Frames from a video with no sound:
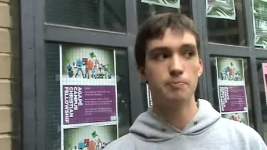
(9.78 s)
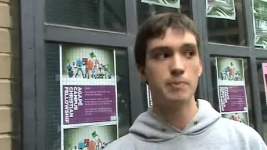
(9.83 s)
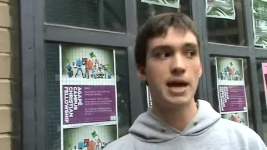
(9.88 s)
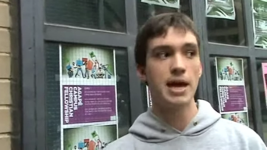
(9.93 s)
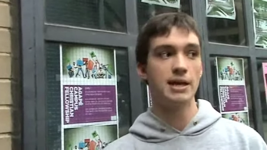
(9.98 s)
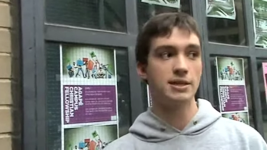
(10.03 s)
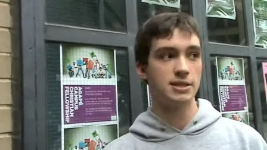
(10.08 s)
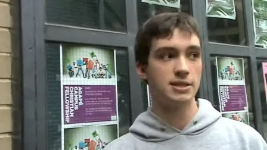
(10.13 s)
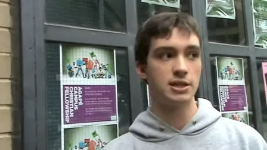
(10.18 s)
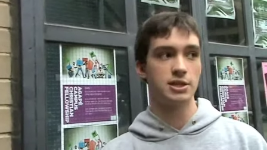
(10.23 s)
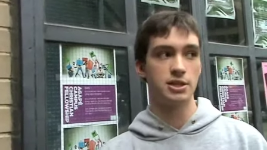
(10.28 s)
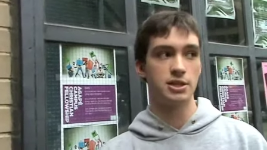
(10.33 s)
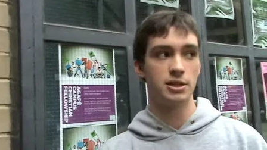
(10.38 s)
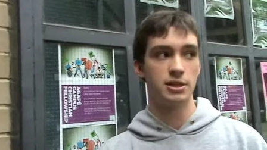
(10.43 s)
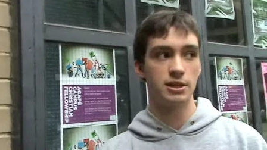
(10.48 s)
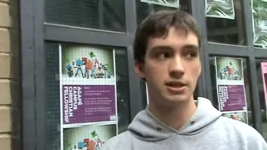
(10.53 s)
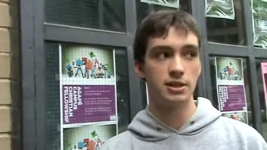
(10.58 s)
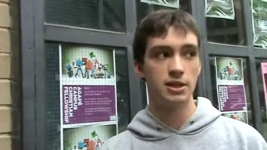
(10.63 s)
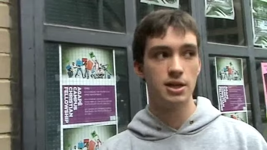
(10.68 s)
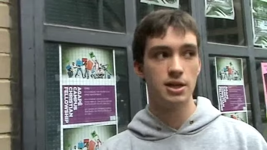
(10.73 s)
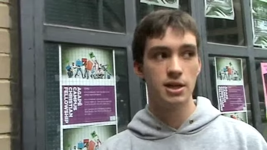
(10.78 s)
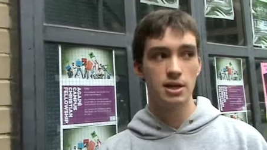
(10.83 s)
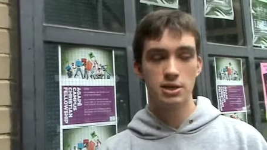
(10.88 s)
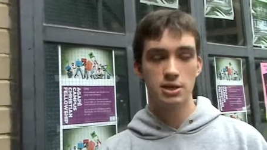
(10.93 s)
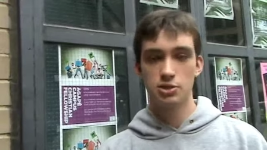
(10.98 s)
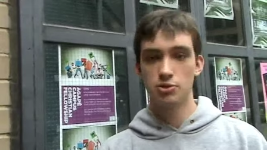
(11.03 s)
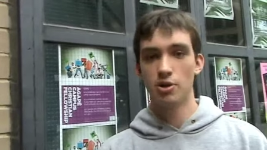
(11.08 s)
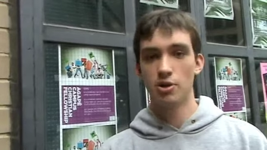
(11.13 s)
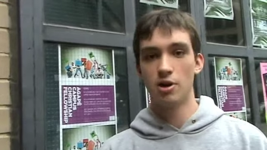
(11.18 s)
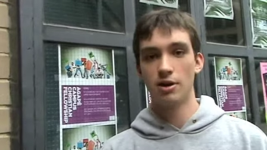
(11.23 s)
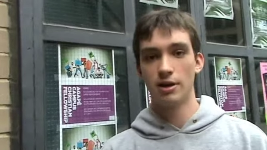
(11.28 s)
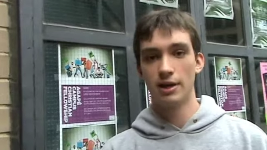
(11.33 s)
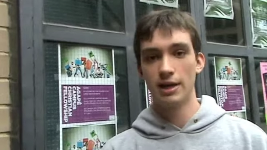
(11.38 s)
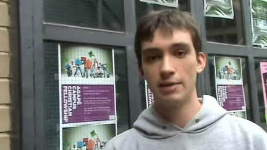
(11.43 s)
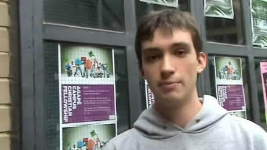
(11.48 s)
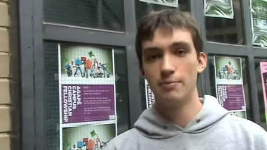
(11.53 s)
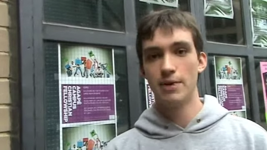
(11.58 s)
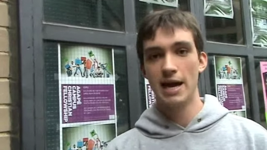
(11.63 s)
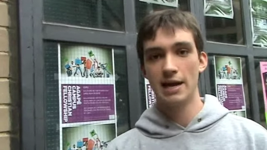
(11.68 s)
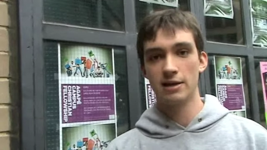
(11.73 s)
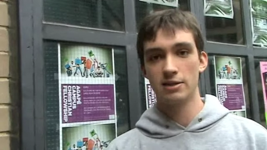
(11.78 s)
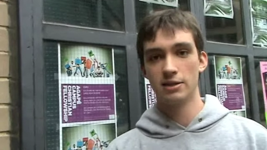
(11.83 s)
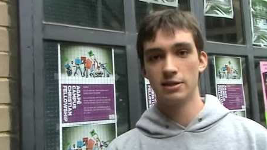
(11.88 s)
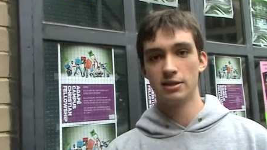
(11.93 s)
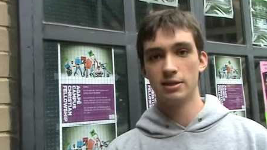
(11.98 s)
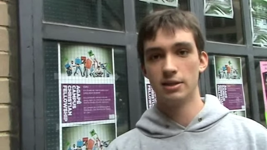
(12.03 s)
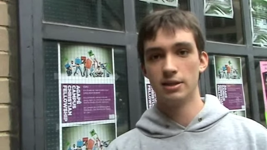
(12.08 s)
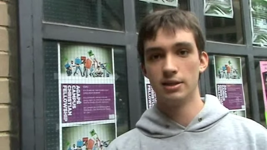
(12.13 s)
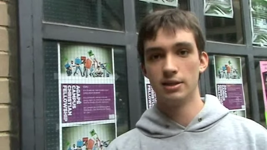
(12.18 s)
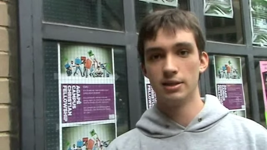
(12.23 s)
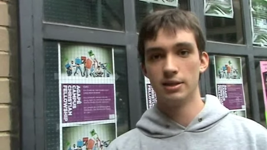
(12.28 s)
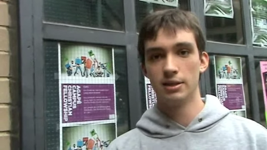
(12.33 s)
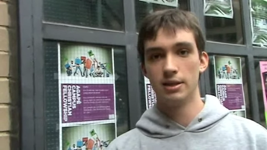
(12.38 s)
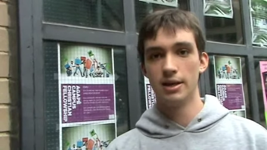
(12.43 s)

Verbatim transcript: make such a strong impact on the